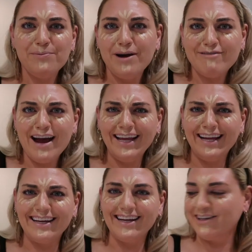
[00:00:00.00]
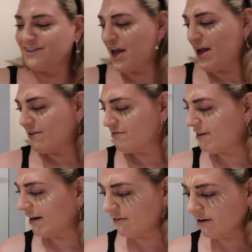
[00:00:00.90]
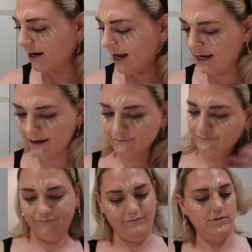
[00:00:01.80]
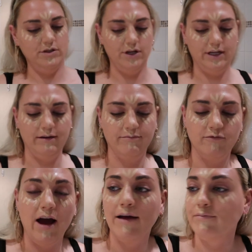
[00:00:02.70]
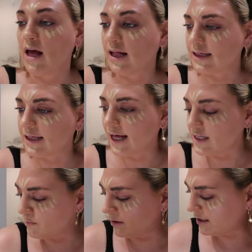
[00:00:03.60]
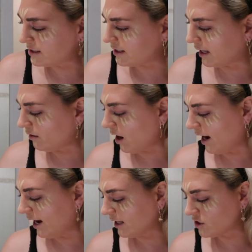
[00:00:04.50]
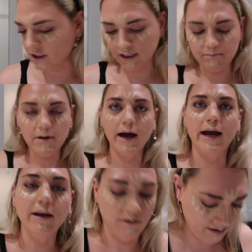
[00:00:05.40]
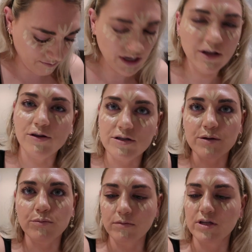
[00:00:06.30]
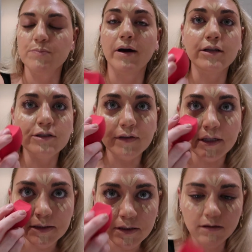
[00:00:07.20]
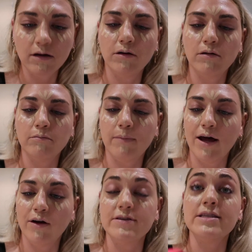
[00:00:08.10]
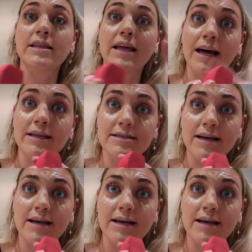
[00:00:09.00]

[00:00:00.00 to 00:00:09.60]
we're ready for a night. joking. Right, let's blend this in. I actually might, I'm going to use the sponge for this, but obviously the other